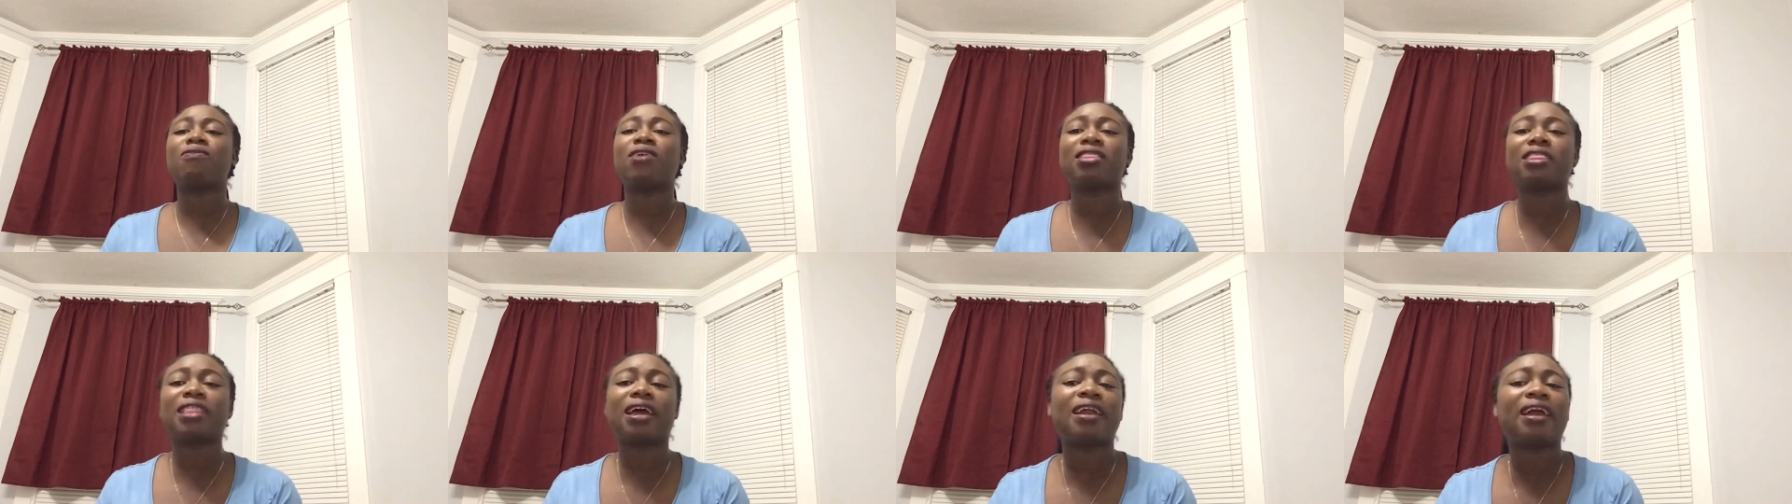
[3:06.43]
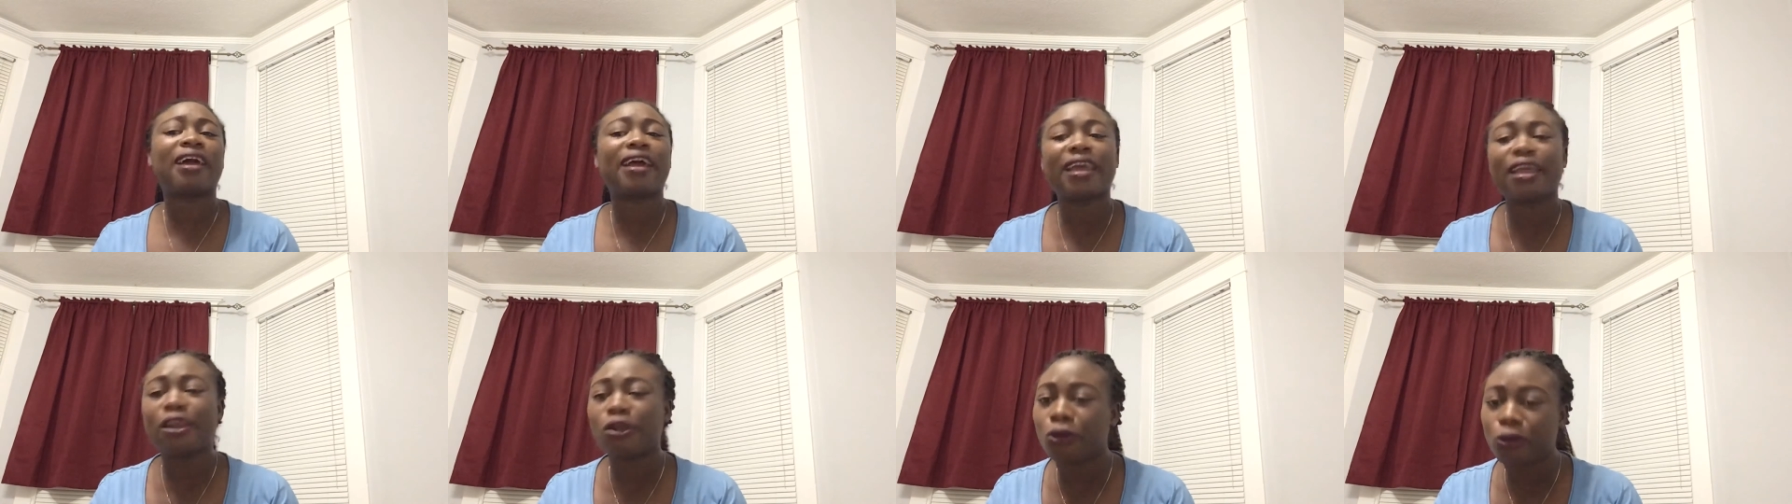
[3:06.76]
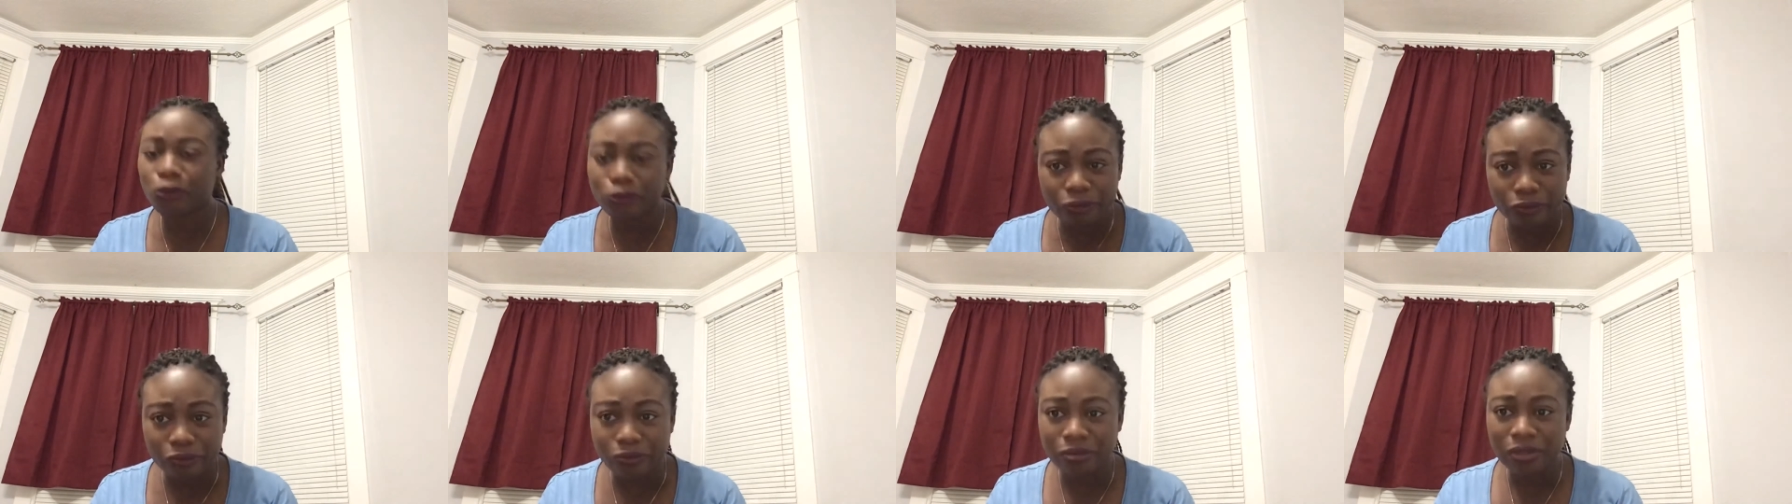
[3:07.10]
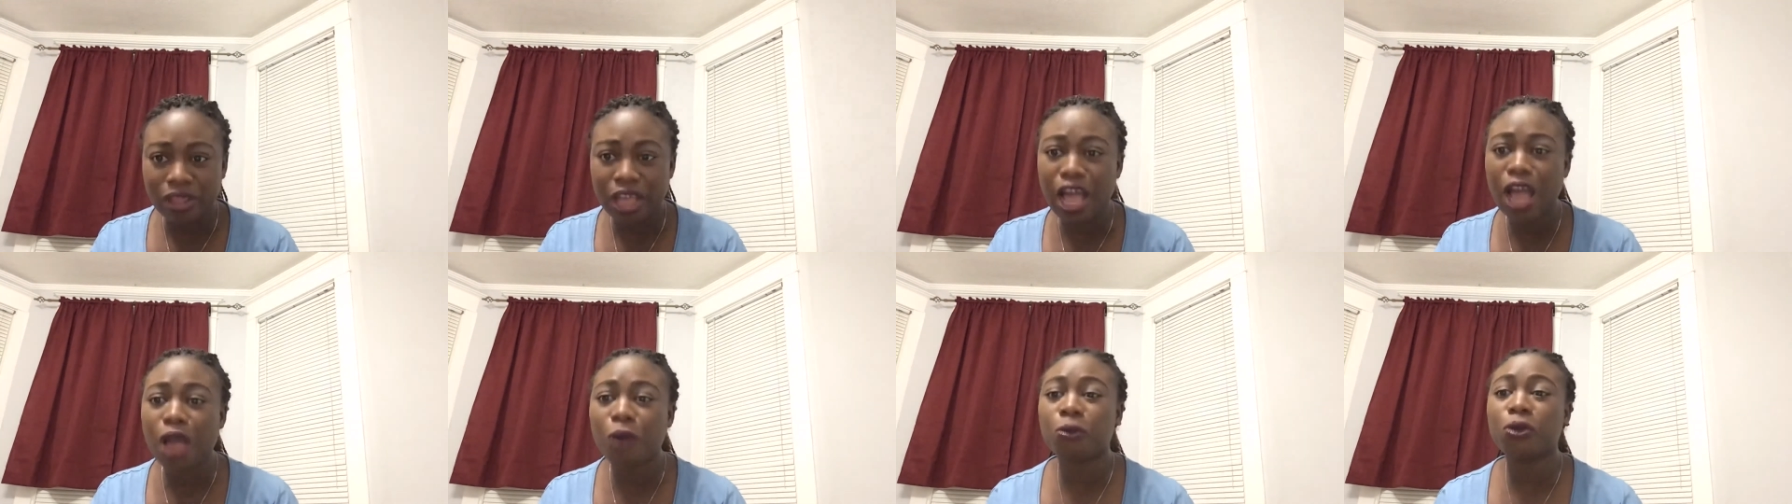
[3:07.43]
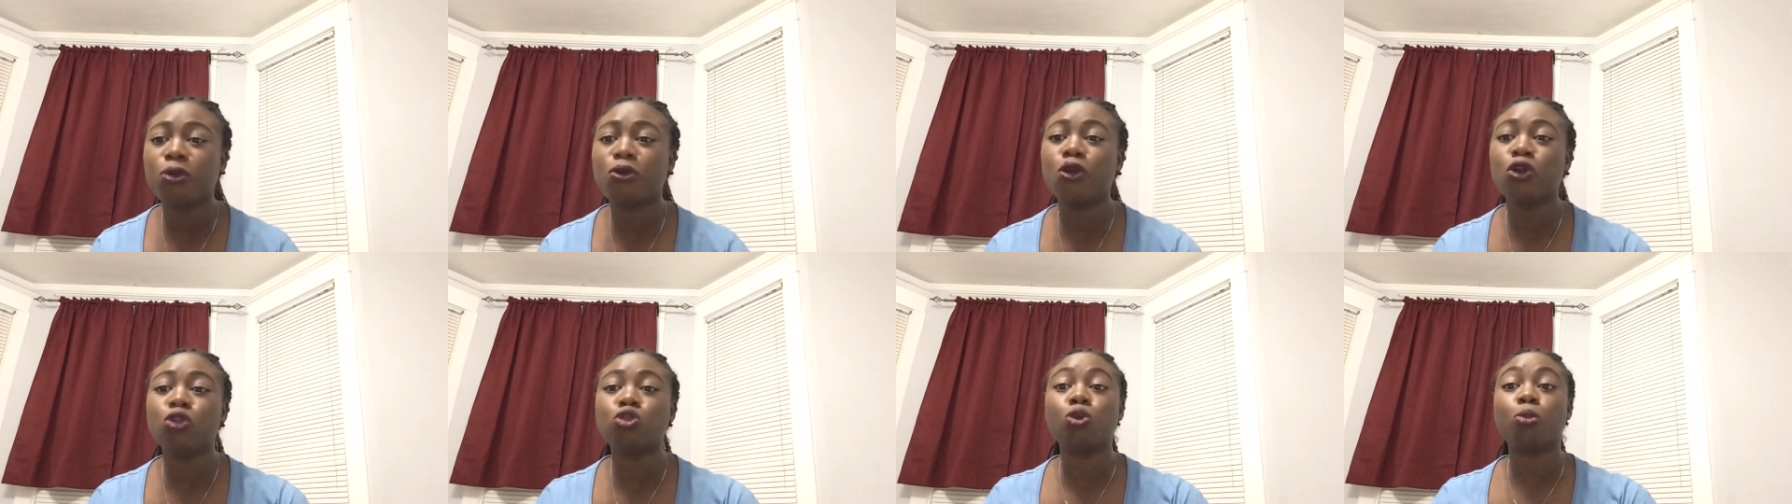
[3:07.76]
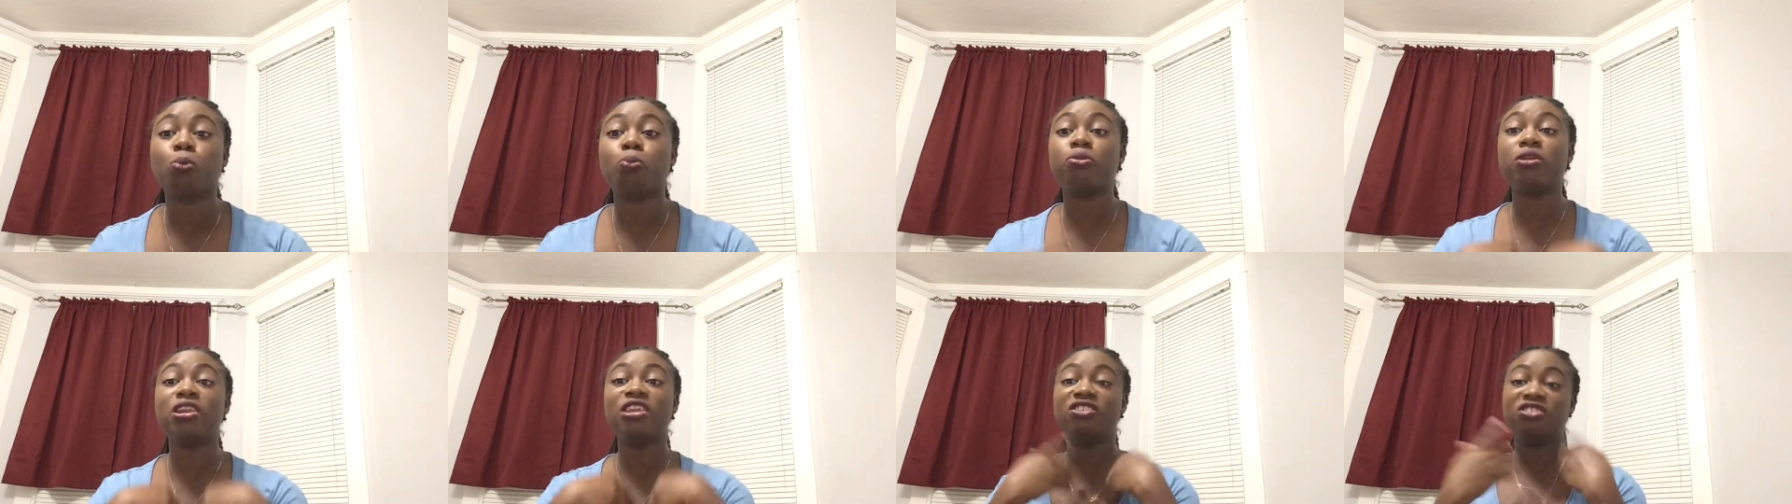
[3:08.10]
How are we going to
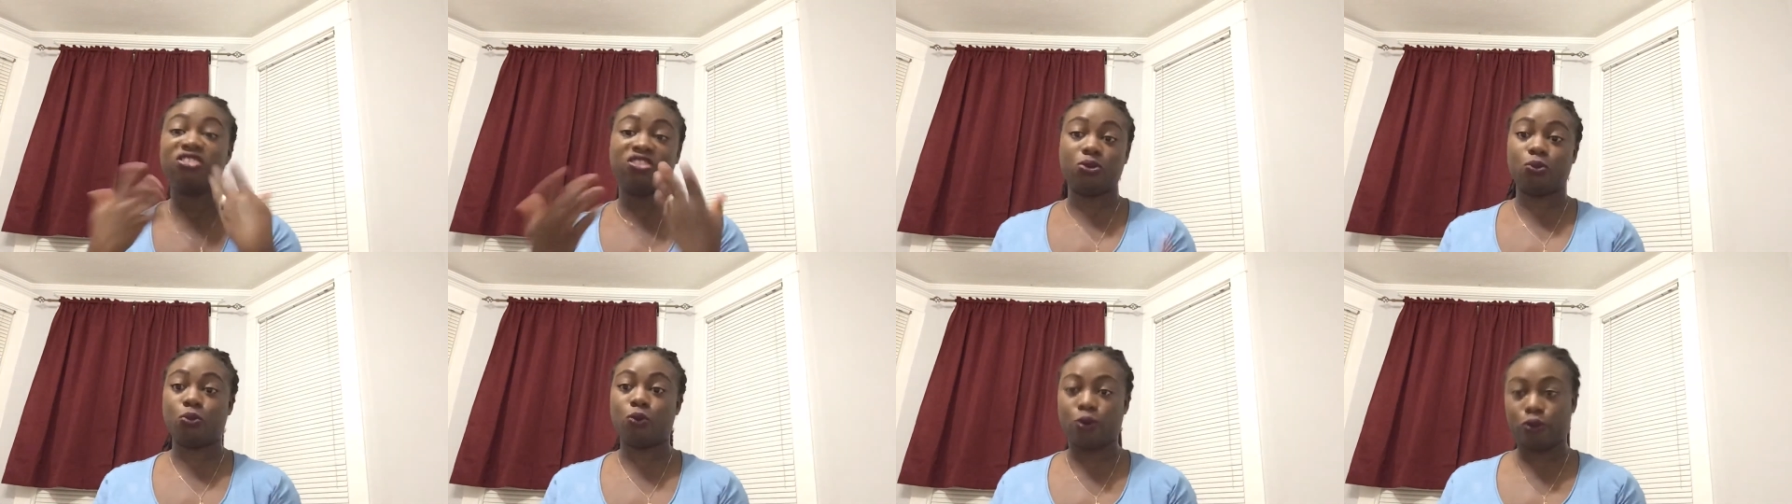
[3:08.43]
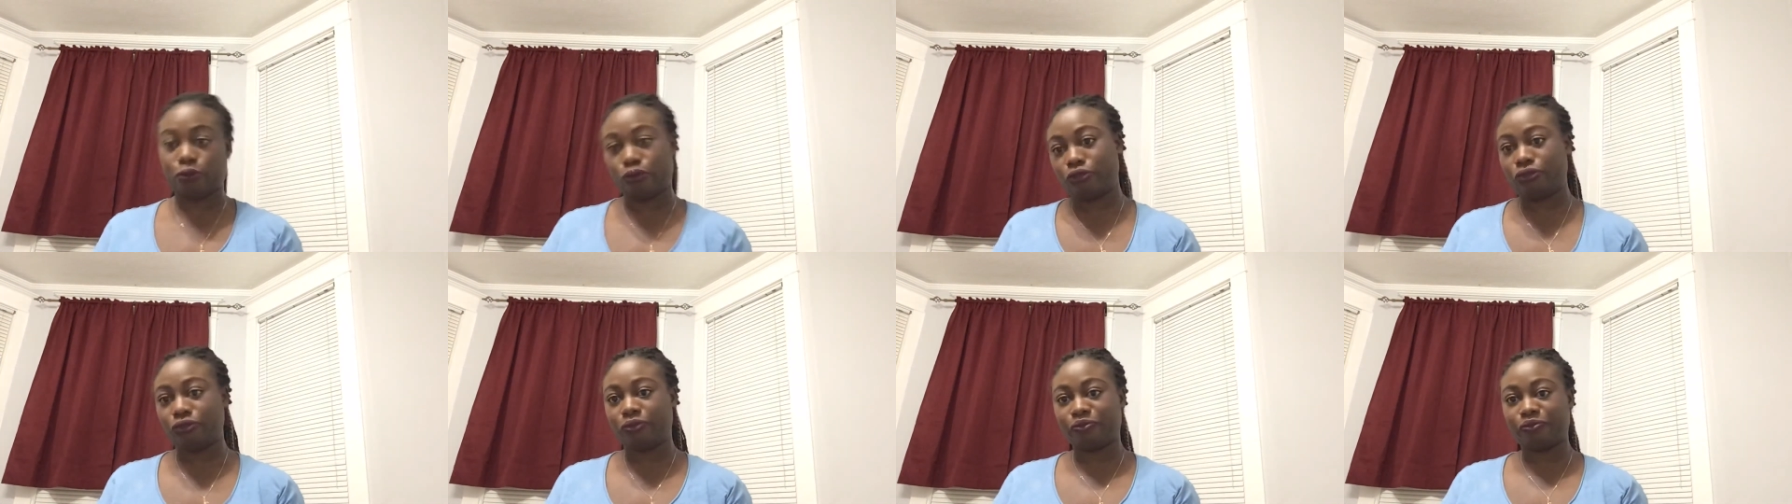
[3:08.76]
please the world?